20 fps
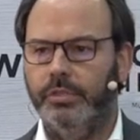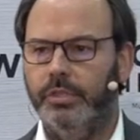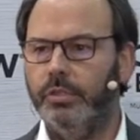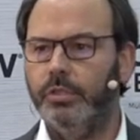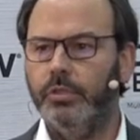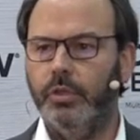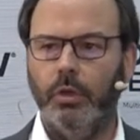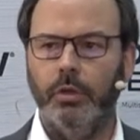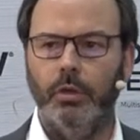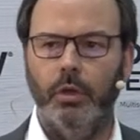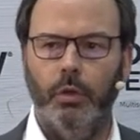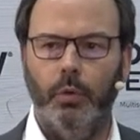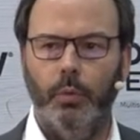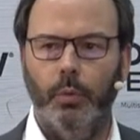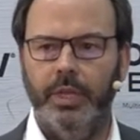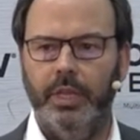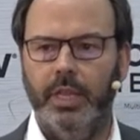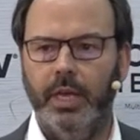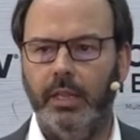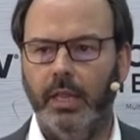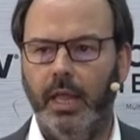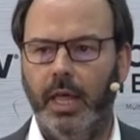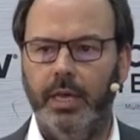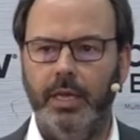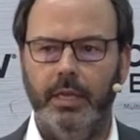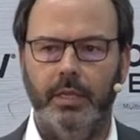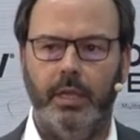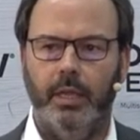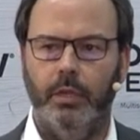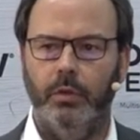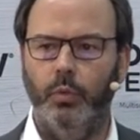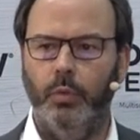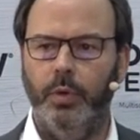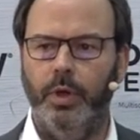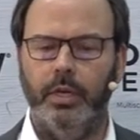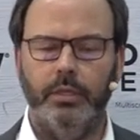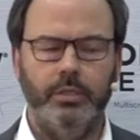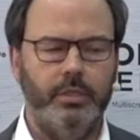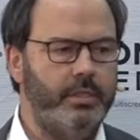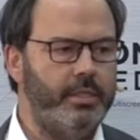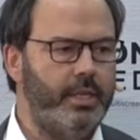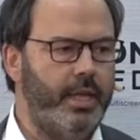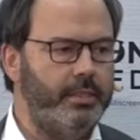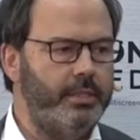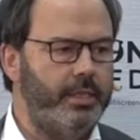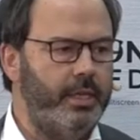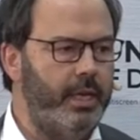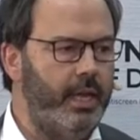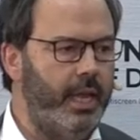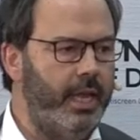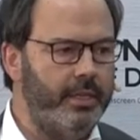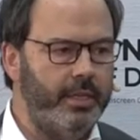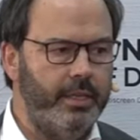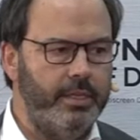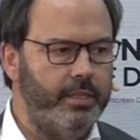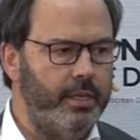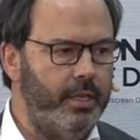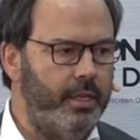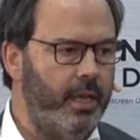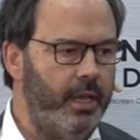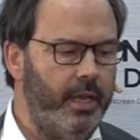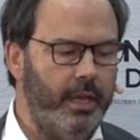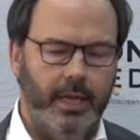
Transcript: just talking with a client and we are discussing latency